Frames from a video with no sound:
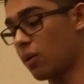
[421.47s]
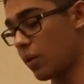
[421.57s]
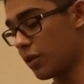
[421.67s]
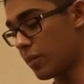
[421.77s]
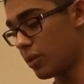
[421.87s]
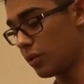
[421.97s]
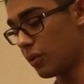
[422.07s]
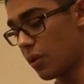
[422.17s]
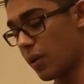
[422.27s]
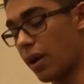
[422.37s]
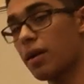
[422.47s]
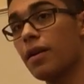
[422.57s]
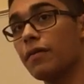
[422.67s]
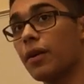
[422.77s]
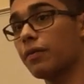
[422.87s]
growing in the middle of nowhere,
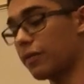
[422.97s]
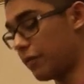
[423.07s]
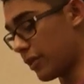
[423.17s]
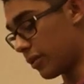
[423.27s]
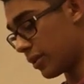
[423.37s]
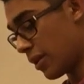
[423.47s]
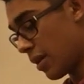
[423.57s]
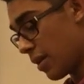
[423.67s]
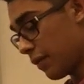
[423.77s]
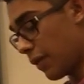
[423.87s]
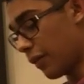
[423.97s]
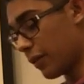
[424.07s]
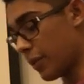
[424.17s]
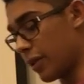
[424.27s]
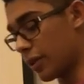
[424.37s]
far from fields, far
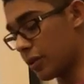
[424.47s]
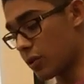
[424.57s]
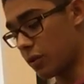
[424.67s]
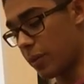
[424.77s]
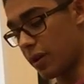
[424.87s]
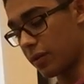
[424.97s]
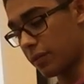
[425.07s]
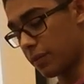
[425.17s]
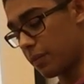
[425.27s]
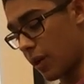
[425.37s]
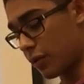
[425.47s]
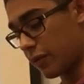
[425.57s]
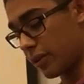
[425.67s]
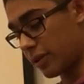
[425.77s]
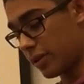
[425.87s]
from the controlled
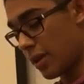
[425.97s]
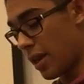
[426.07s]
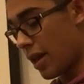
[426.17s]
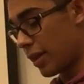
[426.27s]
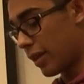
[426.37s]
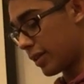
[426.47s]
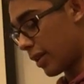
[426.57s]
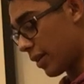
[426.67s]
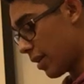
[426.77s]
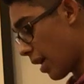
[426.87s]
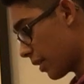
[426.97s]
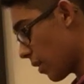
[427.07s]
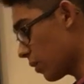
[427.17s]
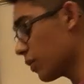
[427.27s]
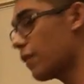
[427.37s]
biofields, they said. And they
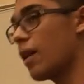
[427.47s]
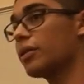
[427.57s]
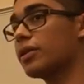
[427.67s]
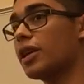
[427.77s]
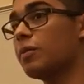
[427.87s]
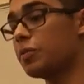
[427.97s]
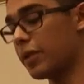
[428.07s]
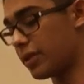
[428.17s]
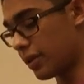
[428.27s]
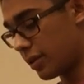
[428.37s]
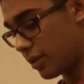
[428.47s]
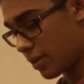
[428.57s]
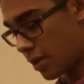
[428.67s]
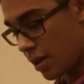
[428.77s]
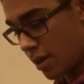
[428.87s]
also found the same species
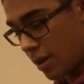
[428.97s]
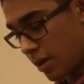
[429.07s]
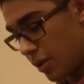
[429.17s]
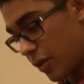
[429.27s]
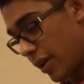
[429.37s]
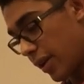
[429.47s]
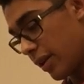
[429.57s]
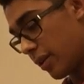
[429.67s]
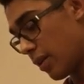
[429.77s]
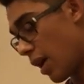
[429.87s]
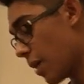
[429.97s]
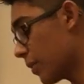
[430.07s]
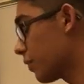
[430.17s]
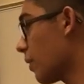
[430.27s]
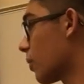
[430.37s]
created
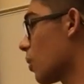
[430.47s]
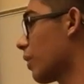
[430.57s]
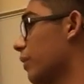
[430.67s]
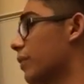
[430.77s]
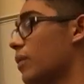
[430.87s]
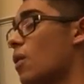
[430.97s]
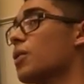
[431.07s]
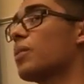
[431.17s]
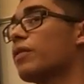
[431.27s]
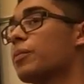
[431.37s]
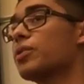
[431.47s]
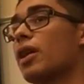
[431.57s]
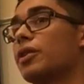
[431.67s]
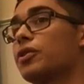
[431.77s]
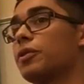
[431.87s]
hybrids found all the way from
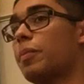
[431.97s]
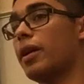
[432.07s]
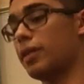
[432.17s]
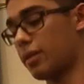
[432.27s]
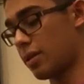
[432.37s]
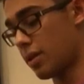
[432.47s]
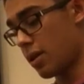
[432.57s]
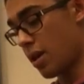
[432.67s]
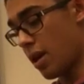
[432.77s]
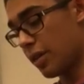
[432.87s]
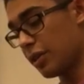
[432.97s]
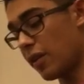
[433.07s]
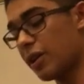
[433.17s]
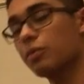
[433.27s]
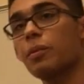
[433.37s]
China to Japan. These
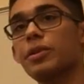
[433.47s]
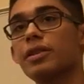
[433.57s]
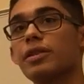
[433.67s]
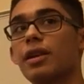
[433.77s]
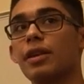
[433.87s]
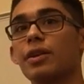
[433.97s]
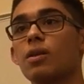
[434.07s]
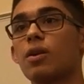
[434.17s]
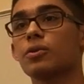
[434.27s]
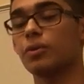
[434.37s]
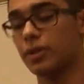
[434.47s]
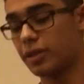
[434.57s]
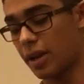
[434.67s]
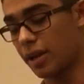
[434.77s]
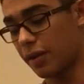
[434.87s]
findings were presented at the Ecological
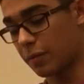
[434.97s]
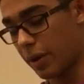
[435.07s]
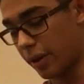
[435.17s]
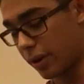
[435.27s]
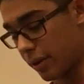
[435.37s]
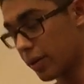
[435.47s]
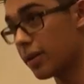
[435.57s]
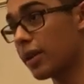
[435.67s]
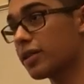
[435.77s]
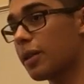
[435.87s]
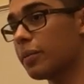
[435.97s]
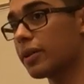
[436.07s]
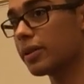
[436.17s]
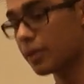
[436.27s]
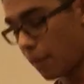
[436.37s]
Society of America. Next slide,
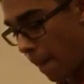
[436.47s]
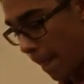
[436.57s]
please.